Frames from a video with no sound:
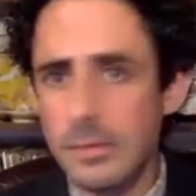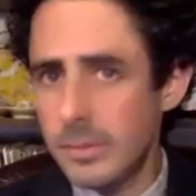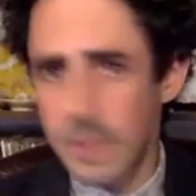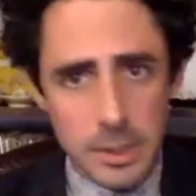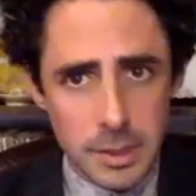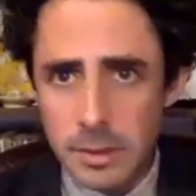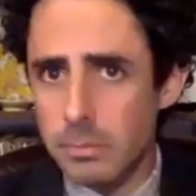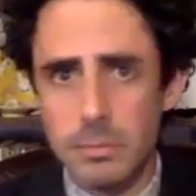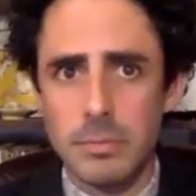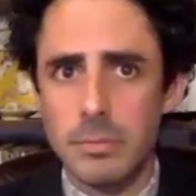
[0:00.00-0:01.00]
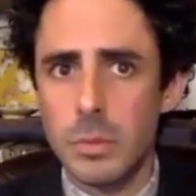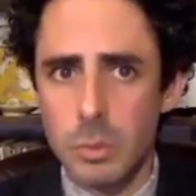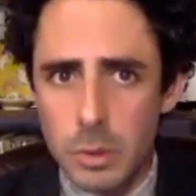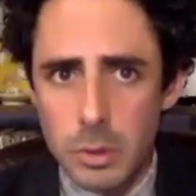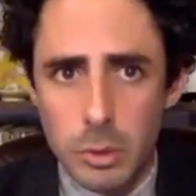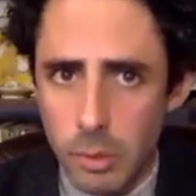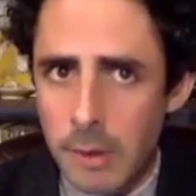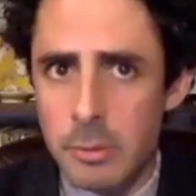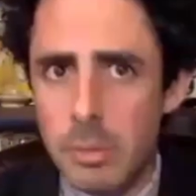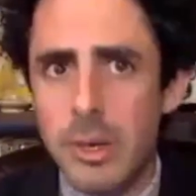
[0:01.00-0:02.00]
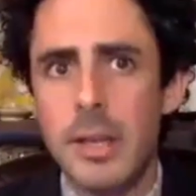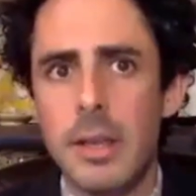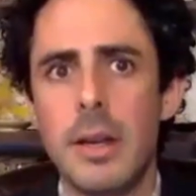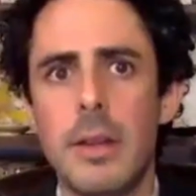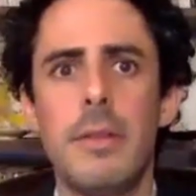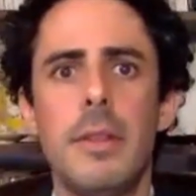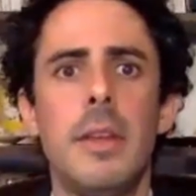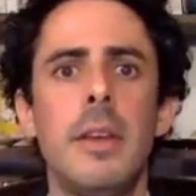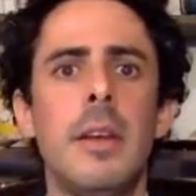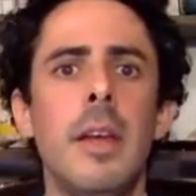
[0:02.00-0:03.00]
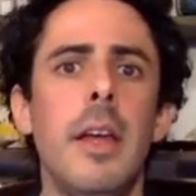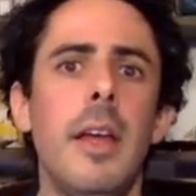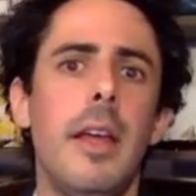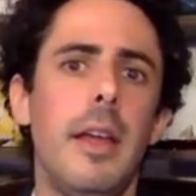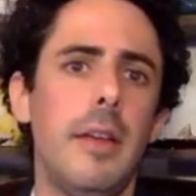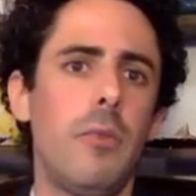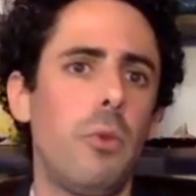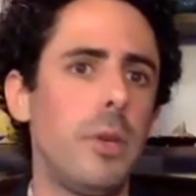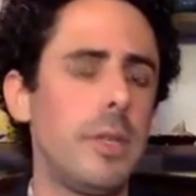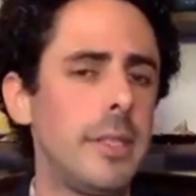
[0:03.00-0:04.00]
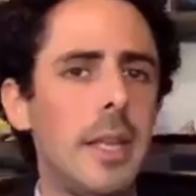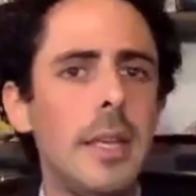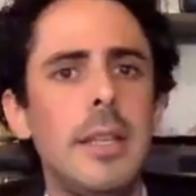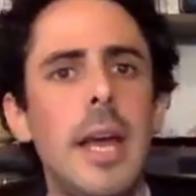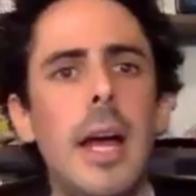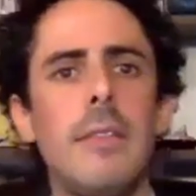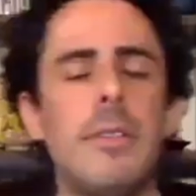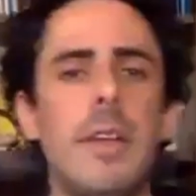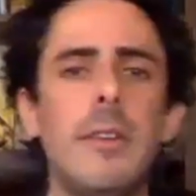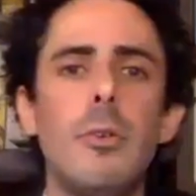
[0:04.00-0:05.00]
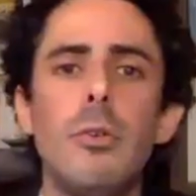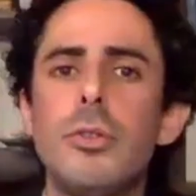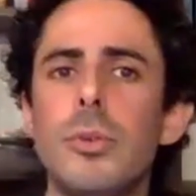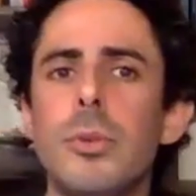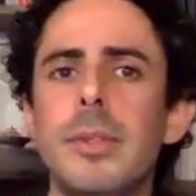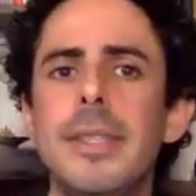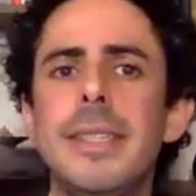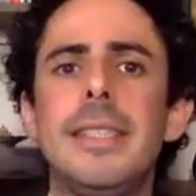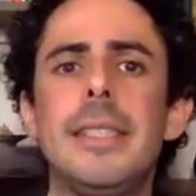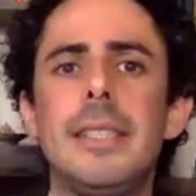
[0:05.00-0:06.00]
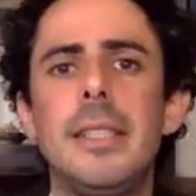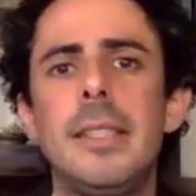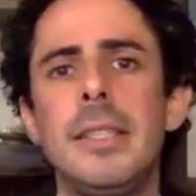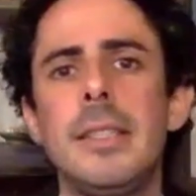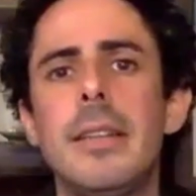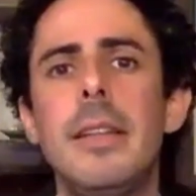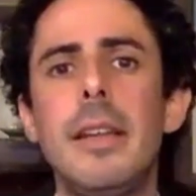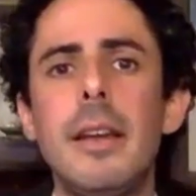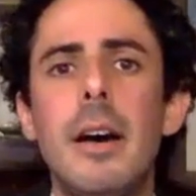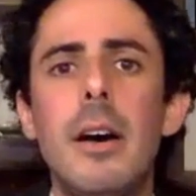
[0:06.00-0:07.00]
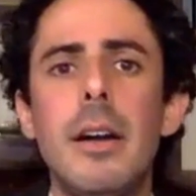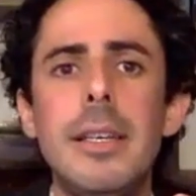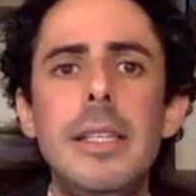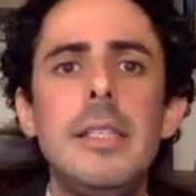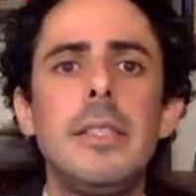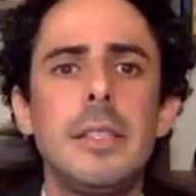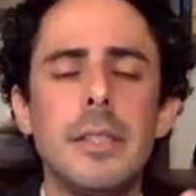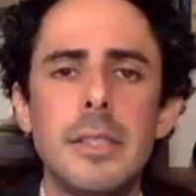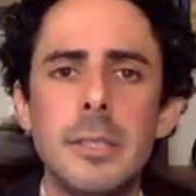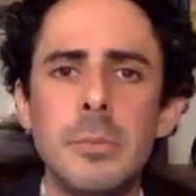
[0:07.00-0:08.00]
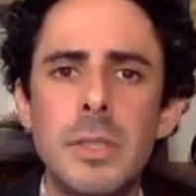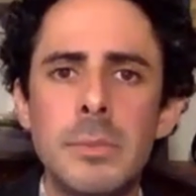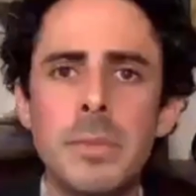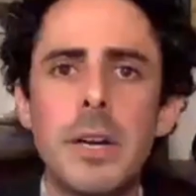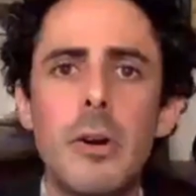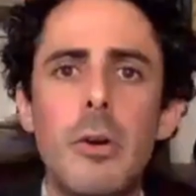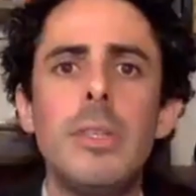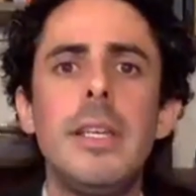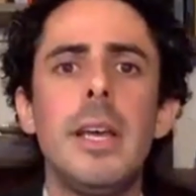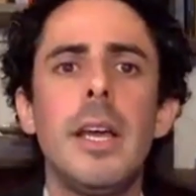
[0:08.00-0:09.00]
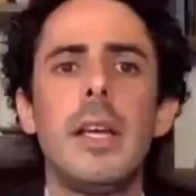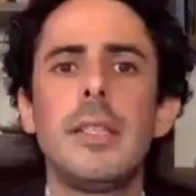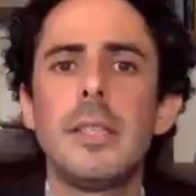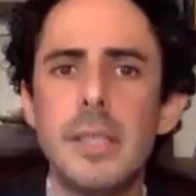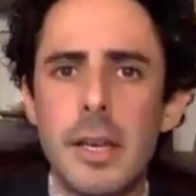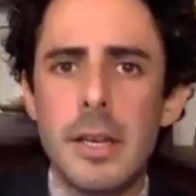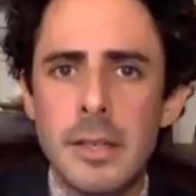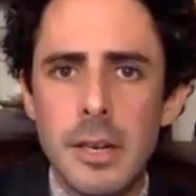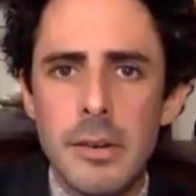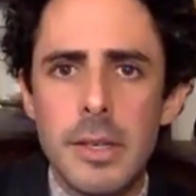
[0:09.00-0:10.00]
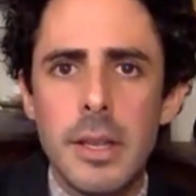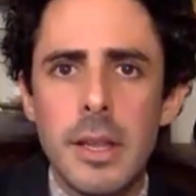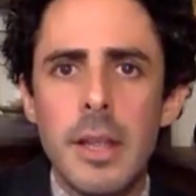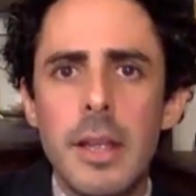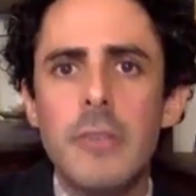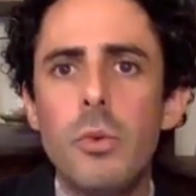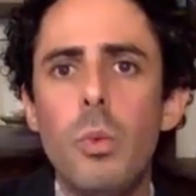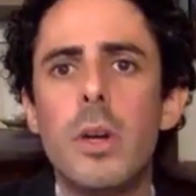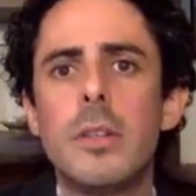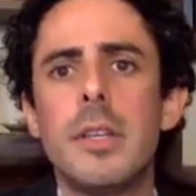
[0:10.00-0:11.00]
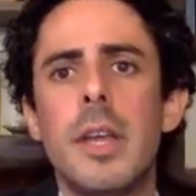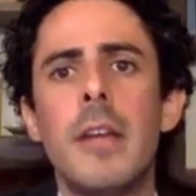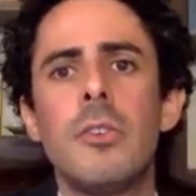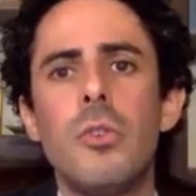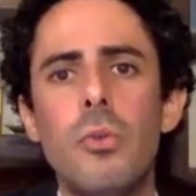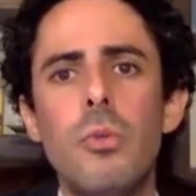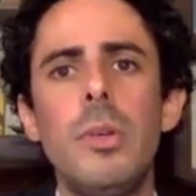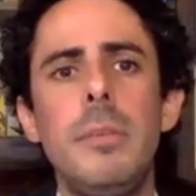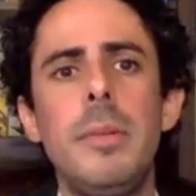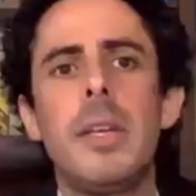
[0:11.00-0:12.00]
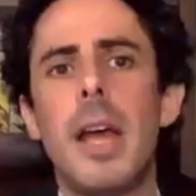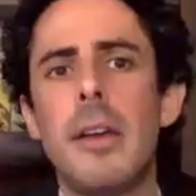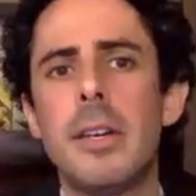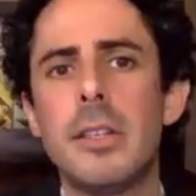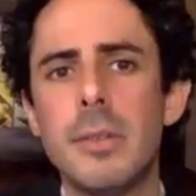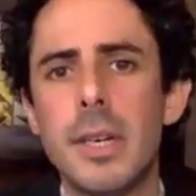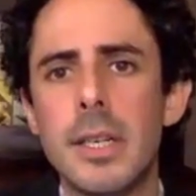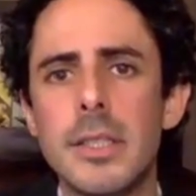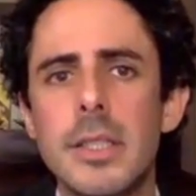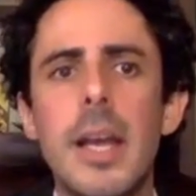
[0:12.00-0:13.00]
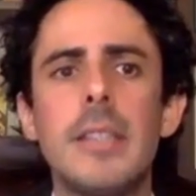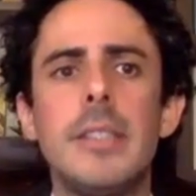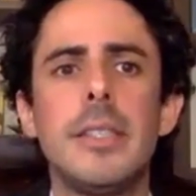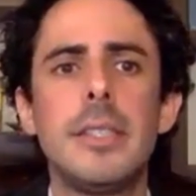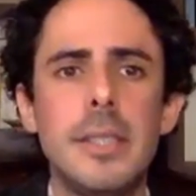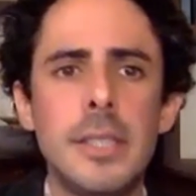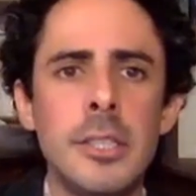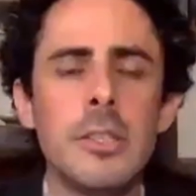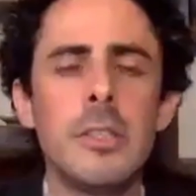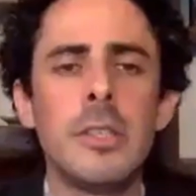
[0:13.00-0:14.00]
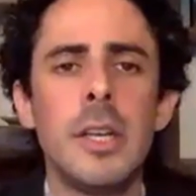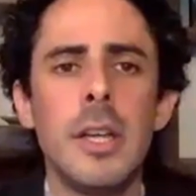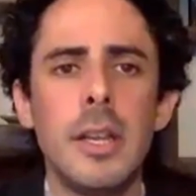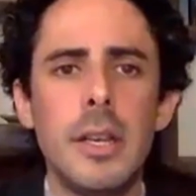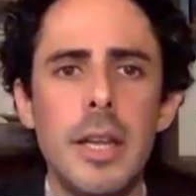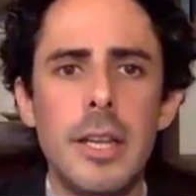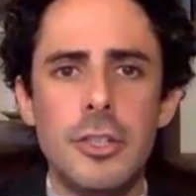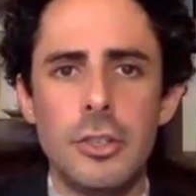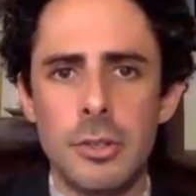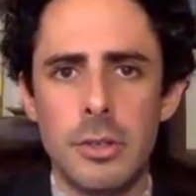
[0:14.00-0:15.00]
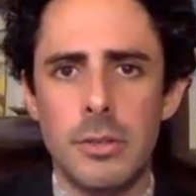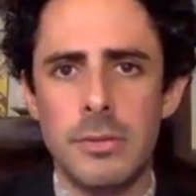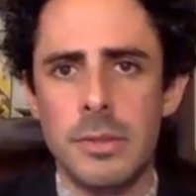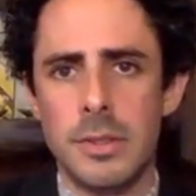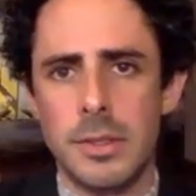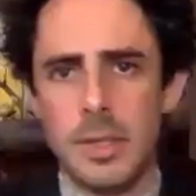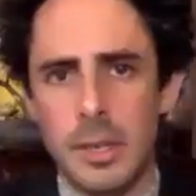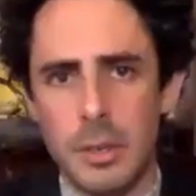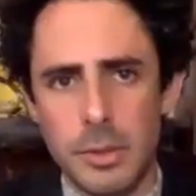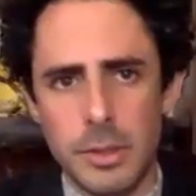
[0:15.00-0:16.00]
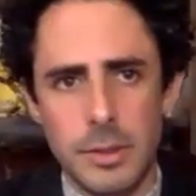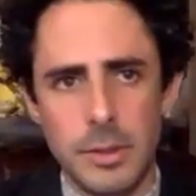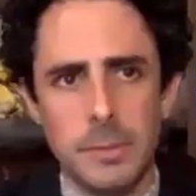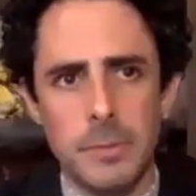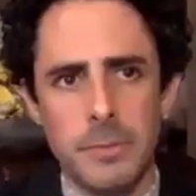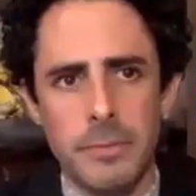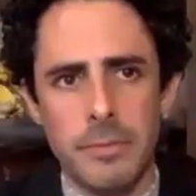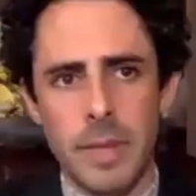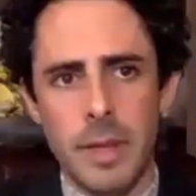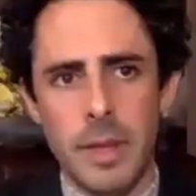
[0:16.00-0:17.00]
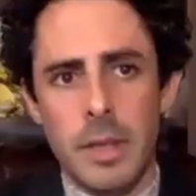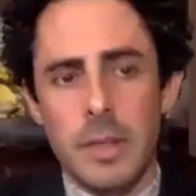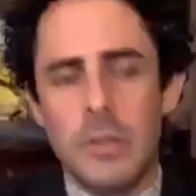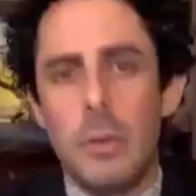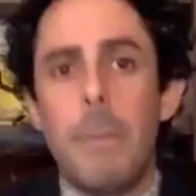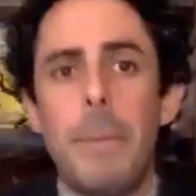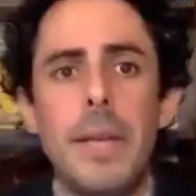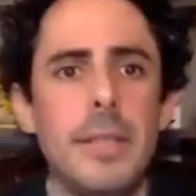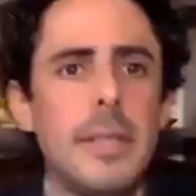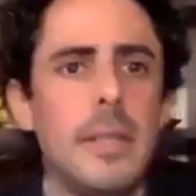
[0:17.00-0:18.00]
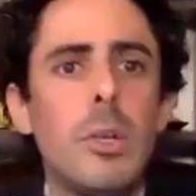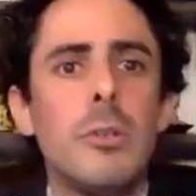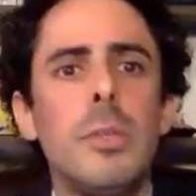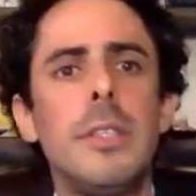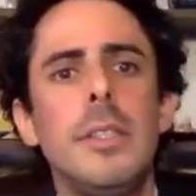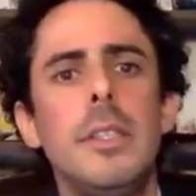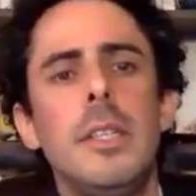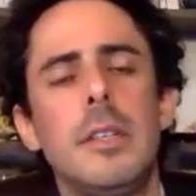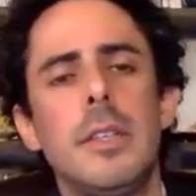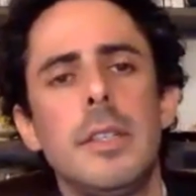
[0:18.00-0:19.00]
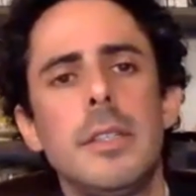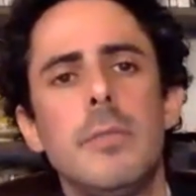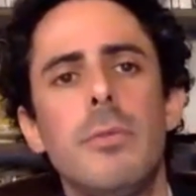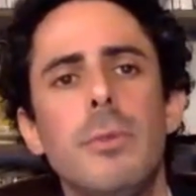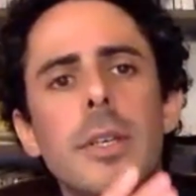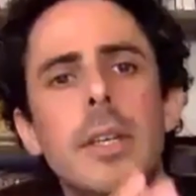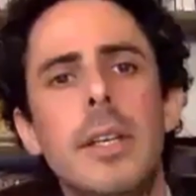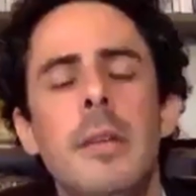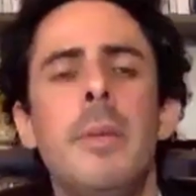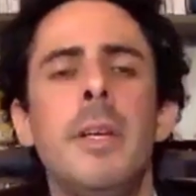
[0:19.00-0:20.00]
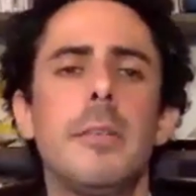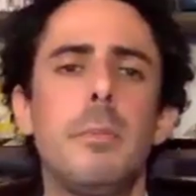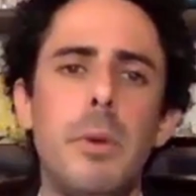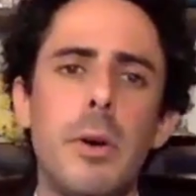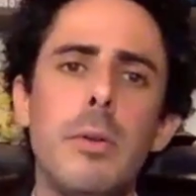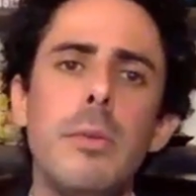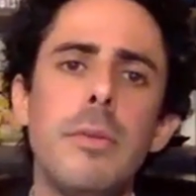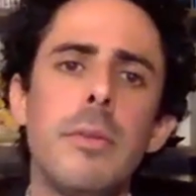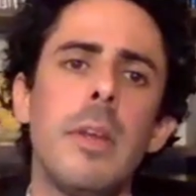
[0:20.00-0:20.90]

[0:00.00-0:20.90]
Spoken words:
This is groundbreaking, I think, Freud saying that, and also insisting that these symptoms are only secondary to what can truly be characterized as the singular nature of psychosis. So basically what we see here is Freud claiming that both